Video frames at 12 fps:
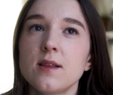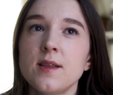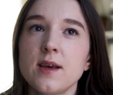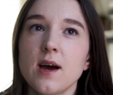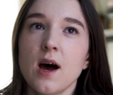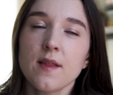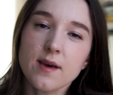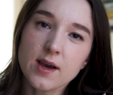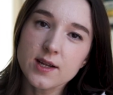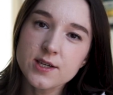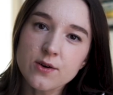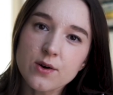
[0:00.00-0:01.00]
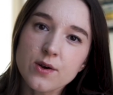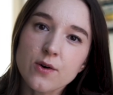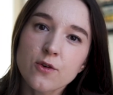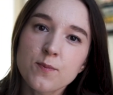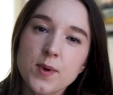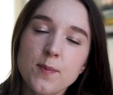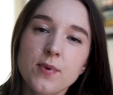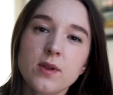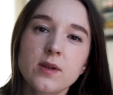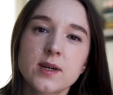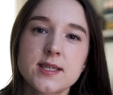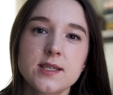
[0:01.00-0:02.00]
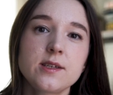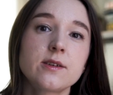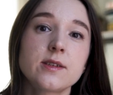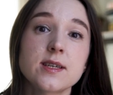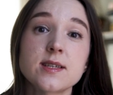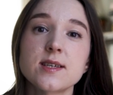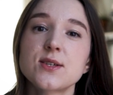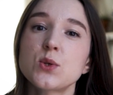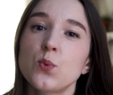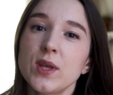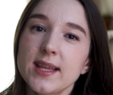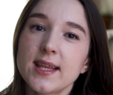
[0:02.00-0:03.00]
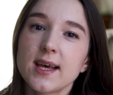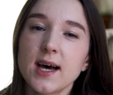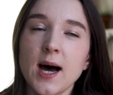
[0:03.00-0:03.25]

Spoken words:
The other category of people consider it as a sweet,